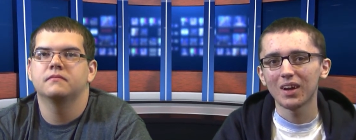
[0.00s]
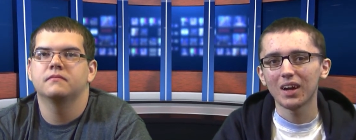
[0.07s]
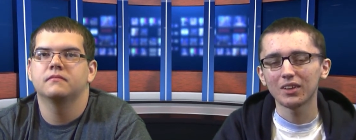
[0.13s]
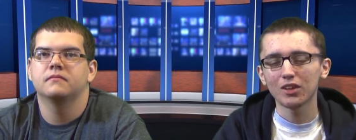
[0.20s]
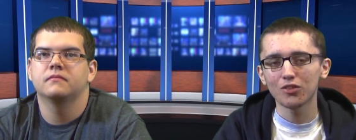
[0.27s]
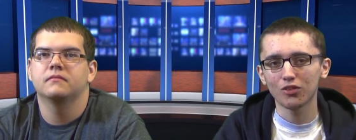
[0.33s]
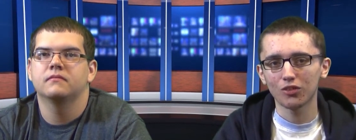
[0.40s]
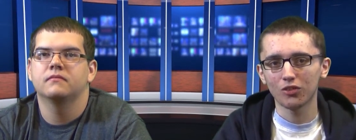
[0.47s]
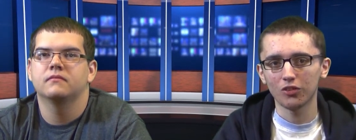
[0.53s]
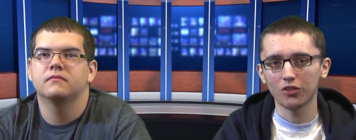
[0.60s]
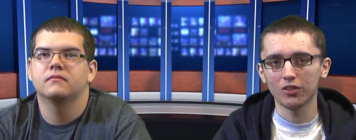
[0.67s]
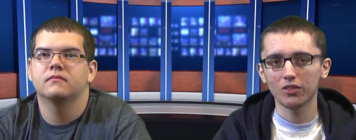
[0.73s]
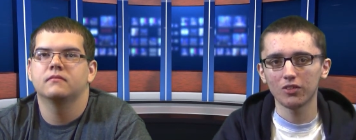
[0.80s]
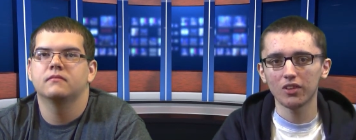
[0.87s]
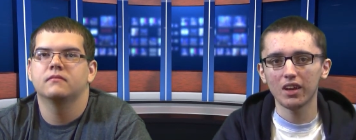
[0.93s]
Speaker 1: Attention
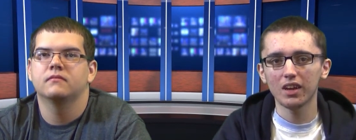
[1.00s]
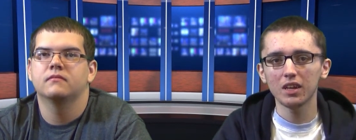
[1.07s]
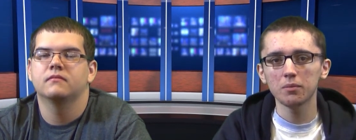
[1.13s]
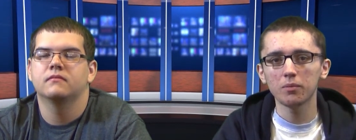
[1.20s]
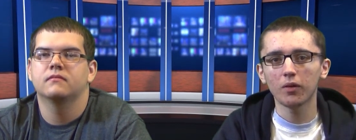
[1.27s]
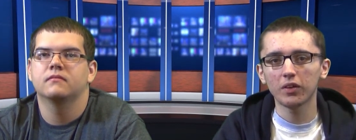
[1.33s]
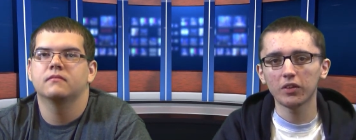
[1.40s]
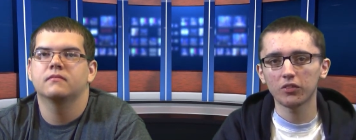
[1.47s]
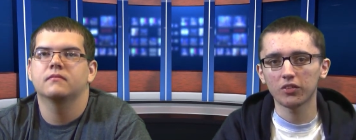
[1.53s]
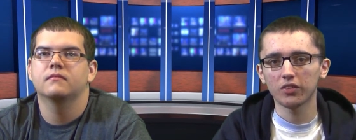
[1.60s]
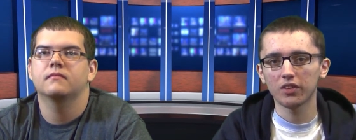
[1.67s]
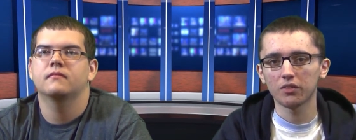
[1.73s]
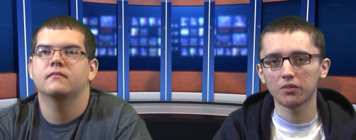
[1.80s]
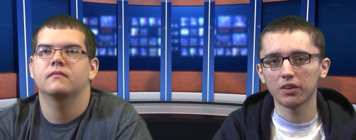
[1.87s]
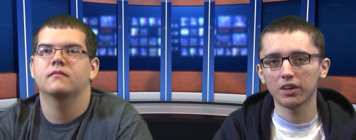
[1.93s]
students, any boy
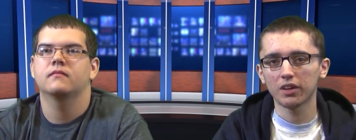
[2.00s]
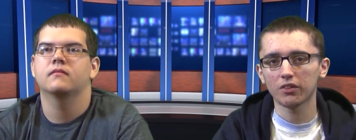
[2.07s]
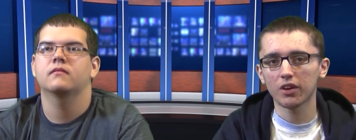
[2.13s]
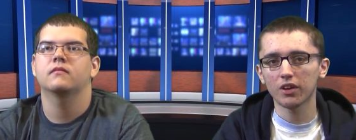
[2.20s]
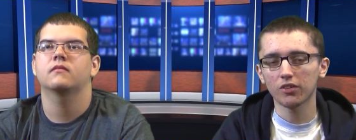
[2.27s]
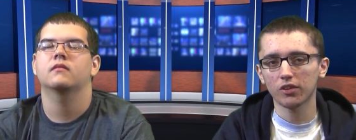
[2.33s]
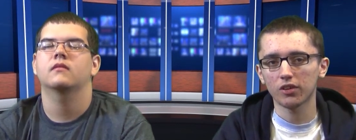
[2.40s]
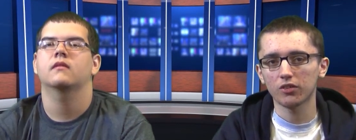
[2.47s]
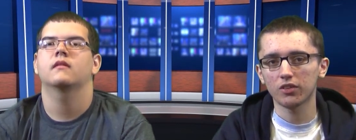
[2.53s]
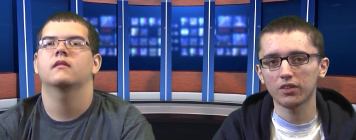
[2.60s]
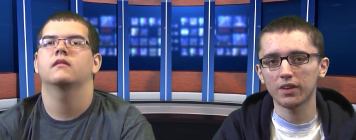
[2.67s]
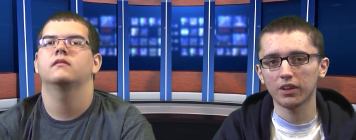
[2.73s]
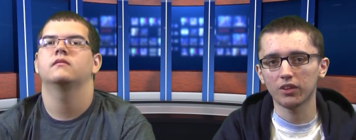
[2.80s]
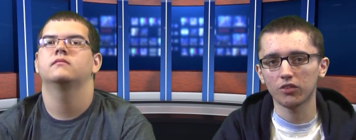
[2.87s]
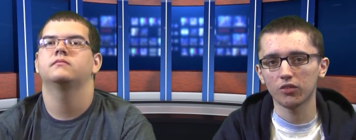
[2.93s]
interested in running cross country
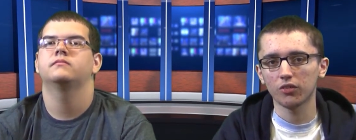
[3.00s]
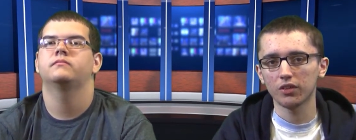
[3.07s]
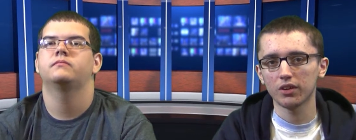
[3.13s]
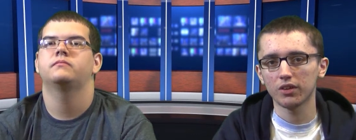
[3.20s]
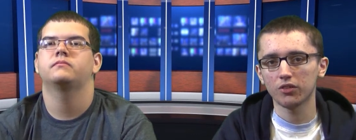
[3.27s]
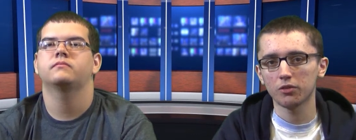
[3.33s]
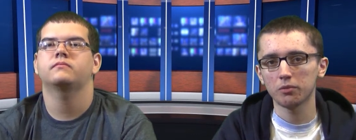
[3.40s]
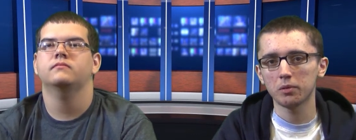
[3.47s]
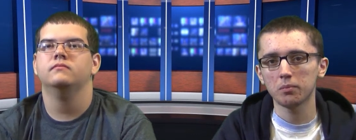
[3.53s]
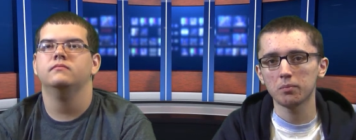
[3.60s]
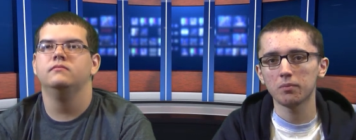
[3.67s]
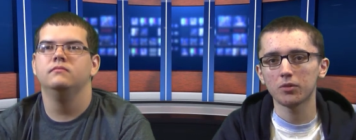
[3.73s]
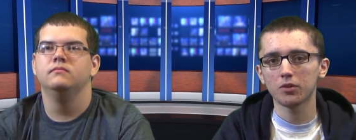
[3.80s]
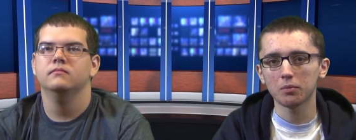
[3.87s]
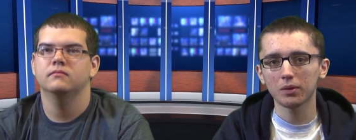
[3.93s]
next school year should be
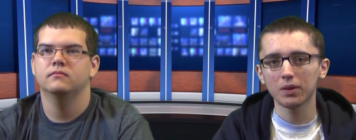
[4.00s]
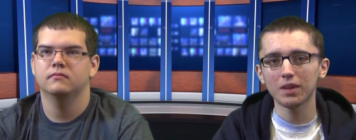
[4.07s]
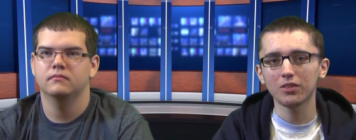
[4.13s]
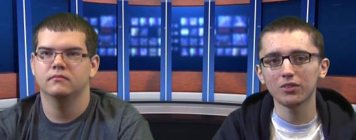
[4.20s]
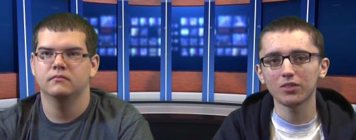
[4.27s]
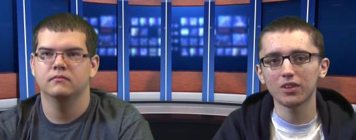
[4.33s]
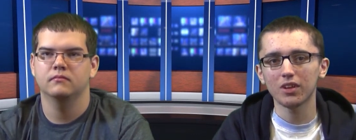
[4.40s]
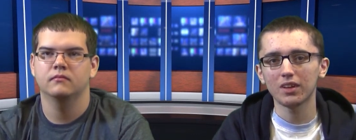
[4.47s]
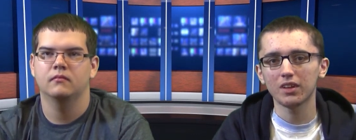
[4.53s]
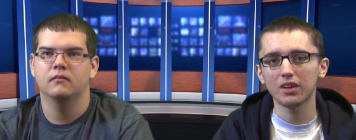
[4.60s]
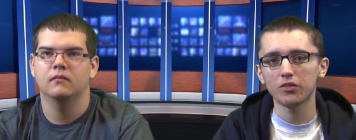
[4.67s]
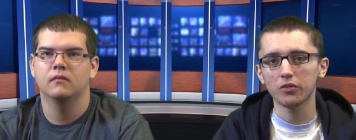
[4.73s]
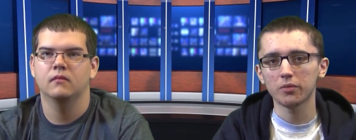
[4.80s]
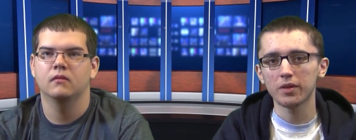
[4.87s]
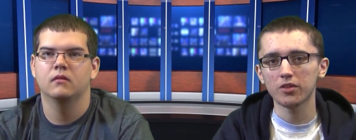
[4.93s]
should plan to attend an
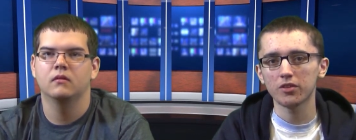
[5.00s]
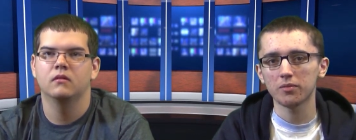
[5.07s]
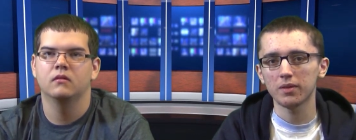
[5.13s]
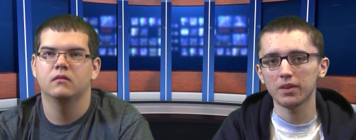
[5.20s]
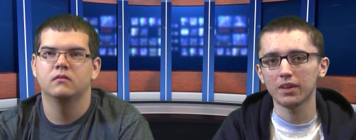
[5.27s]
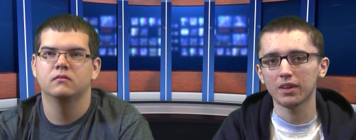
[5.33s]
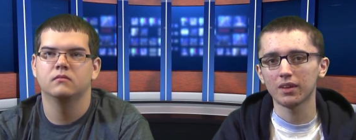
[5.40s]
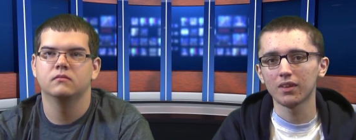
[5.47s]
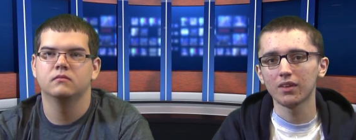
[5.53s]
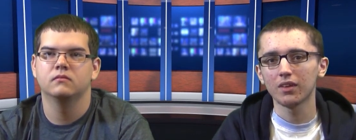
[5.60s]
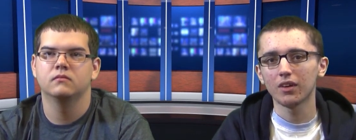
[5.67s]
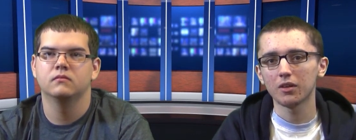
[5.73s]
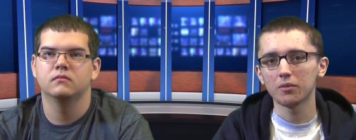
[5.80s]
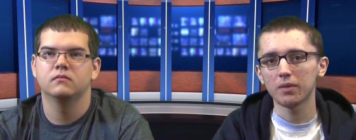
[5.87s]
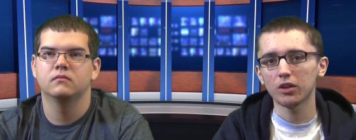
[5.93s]
information meeting
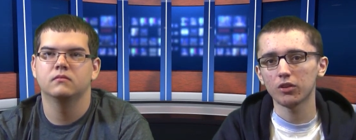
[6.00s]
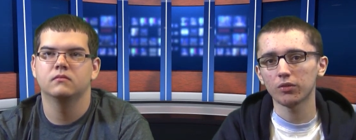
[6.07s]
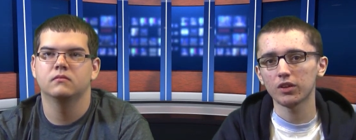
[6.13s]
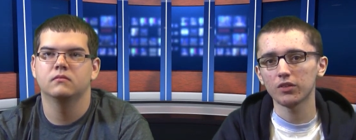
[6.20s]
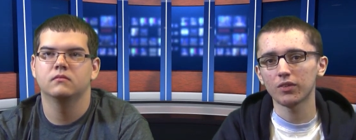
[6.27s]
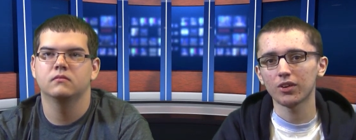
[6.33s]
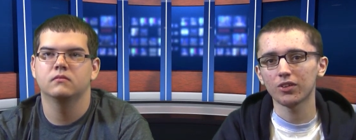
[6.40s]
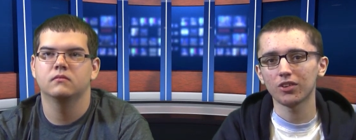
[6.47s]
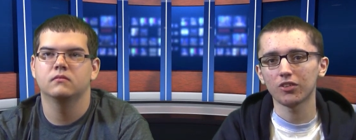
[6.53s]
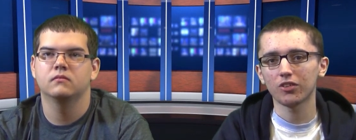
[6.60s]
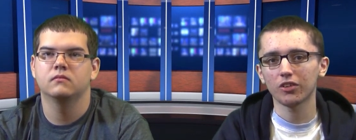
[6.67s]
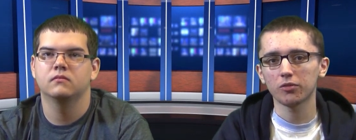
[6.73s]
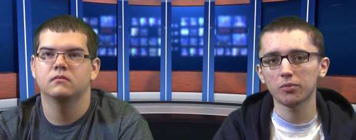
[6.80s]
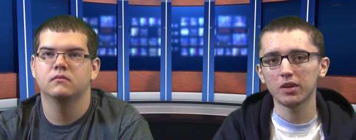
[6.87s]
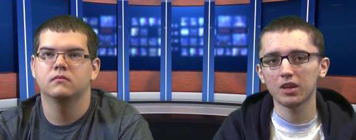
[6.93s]
on May 21st at
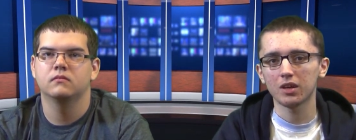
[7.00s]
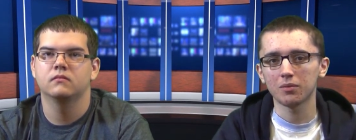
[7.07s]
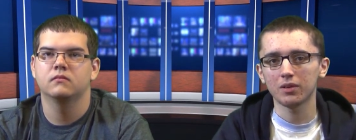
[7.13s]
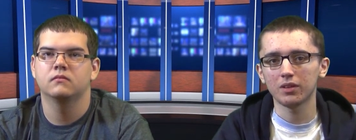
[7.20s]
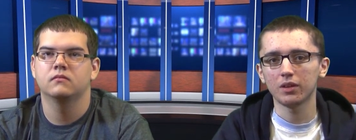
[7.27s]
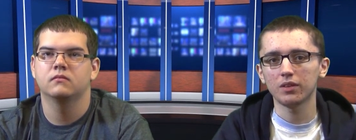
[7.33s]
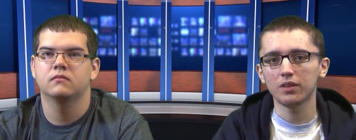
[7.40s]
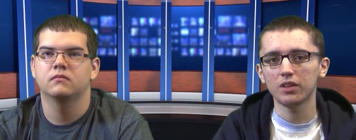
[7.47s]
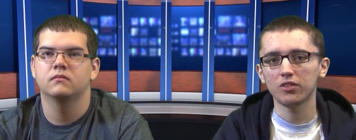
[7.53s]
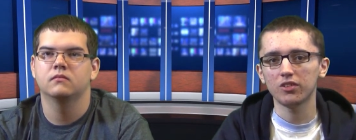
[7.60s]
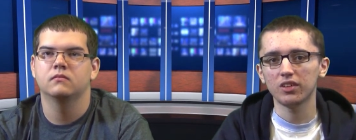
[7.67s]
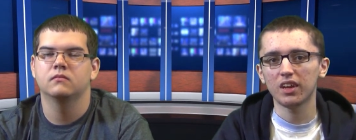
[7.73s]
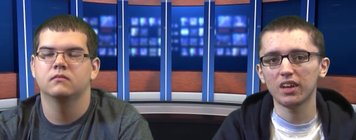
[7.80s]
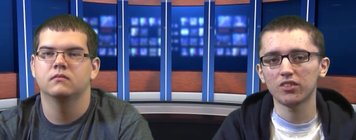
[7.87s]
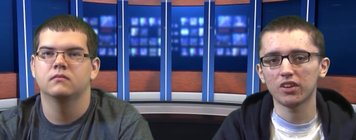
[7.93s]
6 p.m. in the
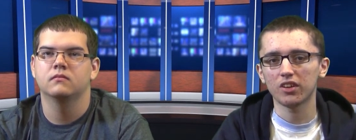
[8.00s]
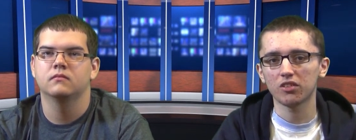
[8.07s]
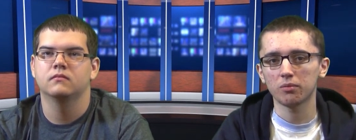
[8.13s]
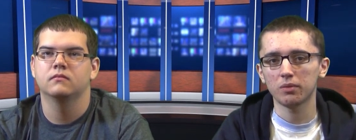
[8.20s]
DCHS